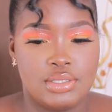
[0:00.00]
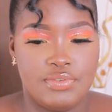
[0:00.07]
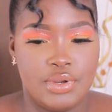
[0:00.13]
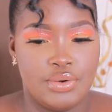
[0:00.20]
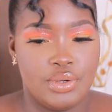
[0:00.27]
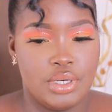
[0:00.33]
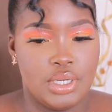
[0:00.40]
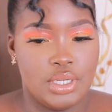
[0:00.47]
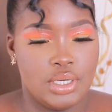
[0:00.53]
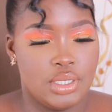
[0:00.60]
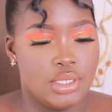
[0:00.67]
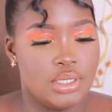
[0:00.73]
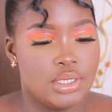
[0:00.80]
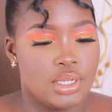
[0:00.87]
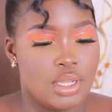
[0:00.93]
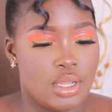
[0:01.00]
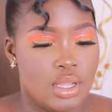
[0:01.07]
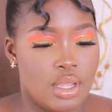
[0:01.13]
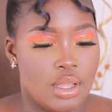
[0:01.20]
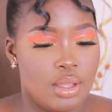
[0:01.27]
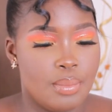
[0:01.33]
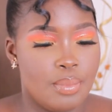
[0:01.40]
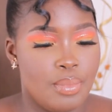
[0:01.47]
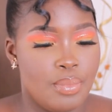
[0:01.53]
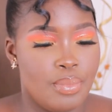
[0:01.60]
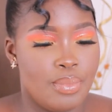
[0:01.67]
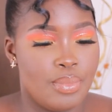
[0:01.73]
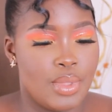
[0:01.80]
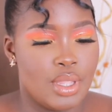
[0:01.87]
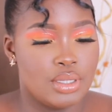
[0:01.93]
very needed.
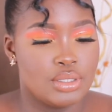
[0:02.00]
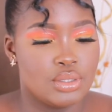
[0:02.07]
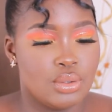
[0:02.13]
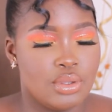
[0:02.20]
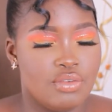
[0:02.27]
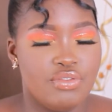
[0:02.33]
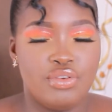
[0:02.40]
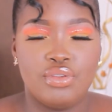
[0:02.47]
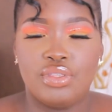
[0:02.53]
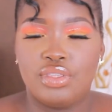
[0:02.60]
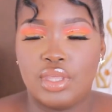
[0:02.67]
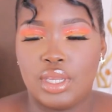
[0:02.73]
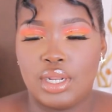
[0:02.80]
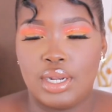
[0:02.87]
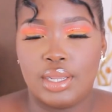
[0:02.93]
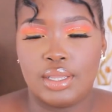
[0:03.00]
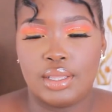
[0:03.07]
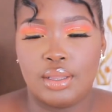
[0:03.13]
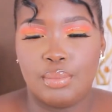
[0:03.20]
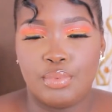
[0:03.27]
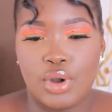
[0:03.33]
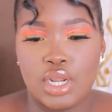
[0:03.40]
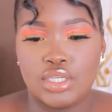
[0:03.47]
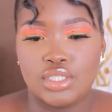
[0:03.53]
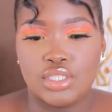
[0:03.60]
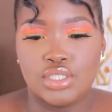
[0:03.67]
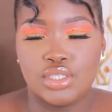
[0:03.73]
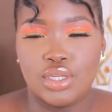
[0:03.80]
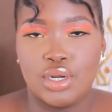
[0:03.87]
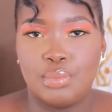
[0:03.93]
So if you think like a brush
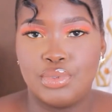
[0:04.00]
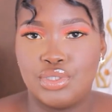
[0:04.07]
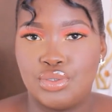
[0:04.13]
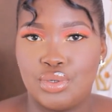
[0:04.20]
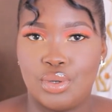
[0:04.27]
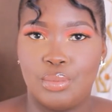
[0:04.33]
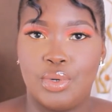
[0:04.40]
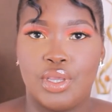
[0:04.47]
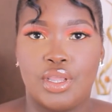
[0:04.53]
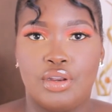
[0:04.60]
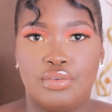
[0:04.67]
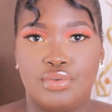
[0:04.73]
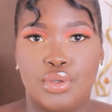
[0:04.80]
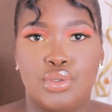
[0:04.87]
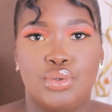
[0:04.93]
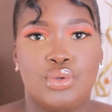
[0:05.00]
is gonna be too complicated for you,